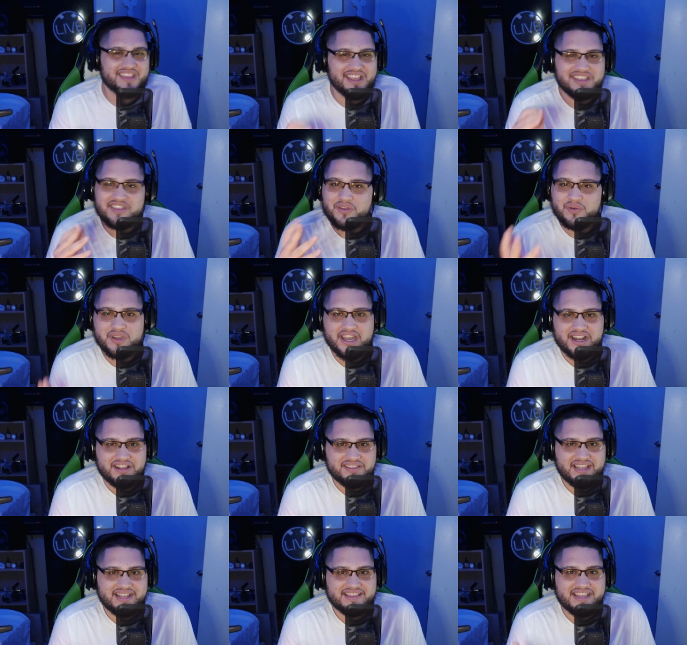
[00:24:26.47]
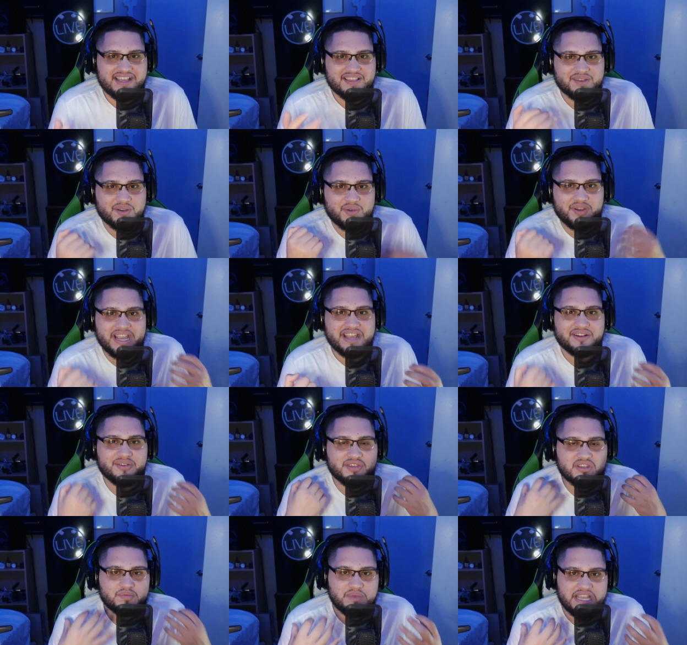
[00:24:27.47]
you got to let these
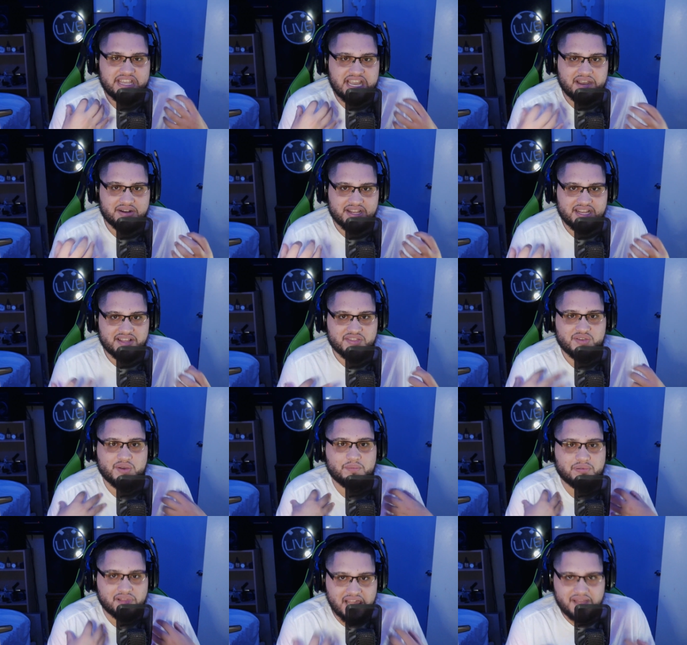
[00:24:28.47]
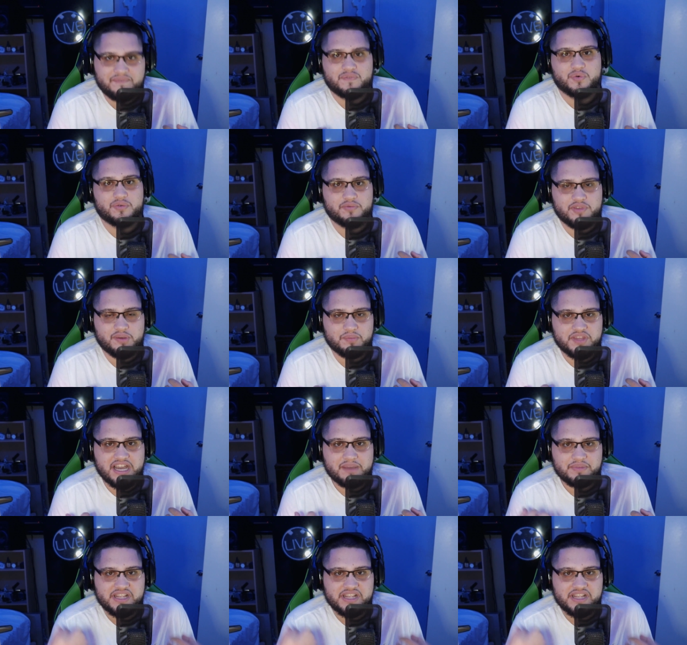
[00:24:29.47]
creators speak out against your platform sometimes.